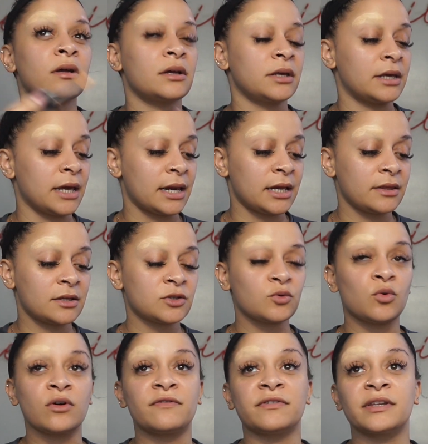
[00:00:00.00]
Getting this
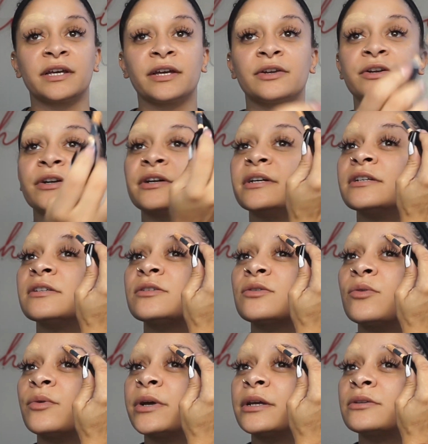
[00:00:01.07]
off later is
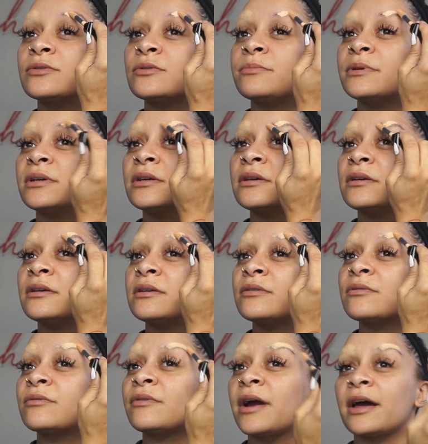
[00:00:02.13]
going to be
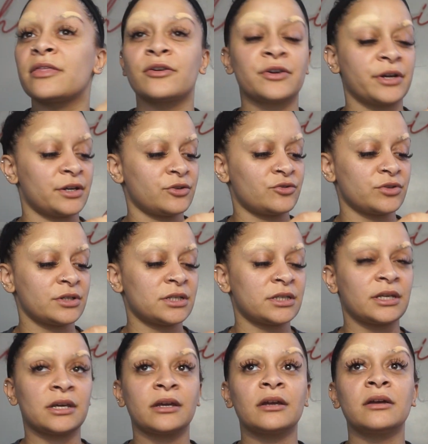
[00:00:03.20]
rather
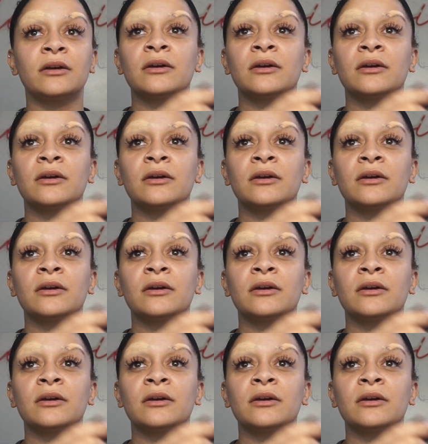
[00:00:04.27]
interesting.